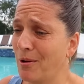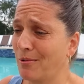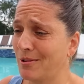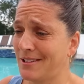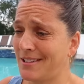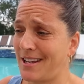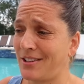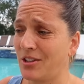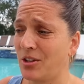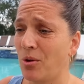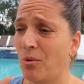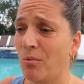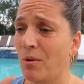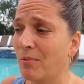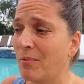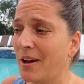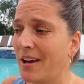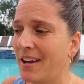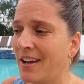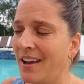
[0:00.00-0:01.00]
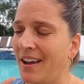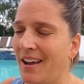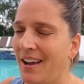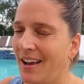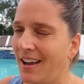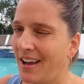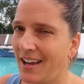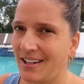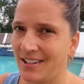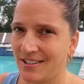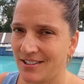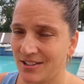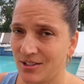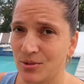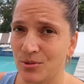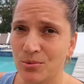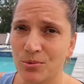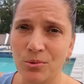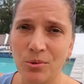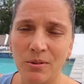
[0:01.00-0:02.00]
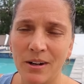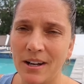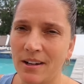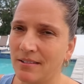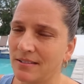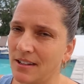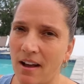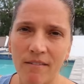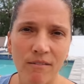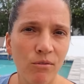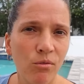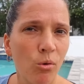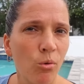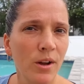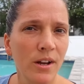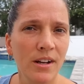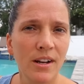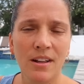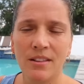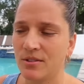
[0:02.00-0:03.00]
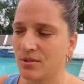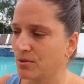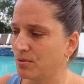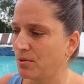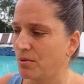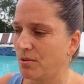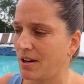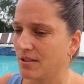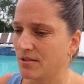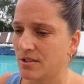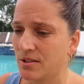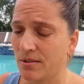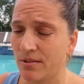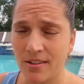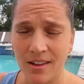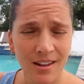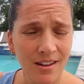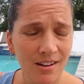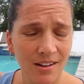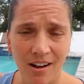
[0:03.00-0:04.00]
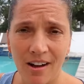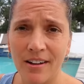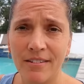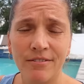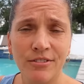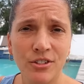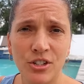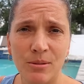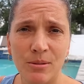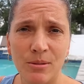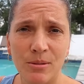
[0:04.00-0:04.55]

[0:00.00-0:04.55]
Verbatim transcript: we were set to go one way, and it's the school route. Avoid the school route. So thank God for.